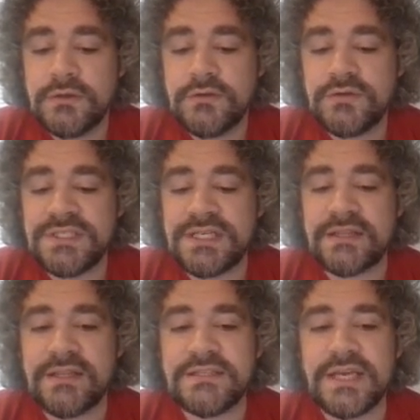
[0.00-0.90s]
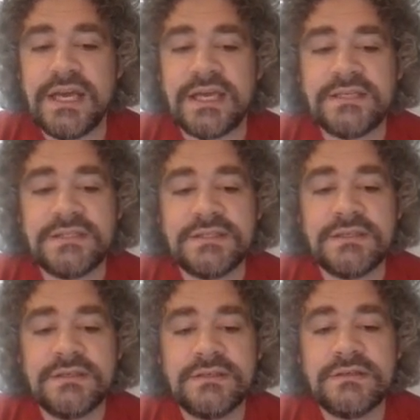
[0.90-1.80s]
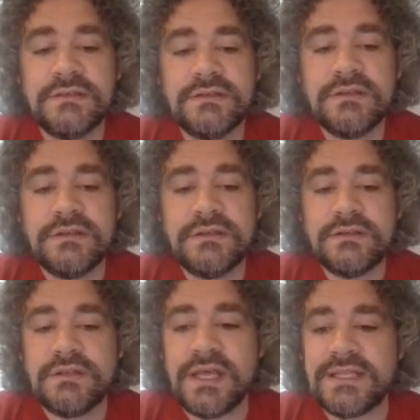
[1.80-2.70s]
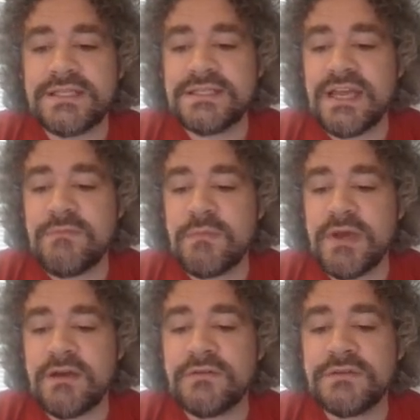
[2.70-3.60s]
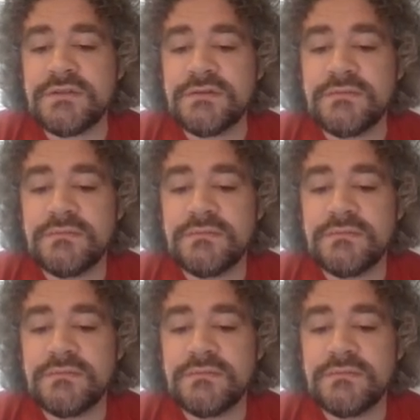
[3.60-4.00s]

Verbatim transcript: to set the text to that same amount.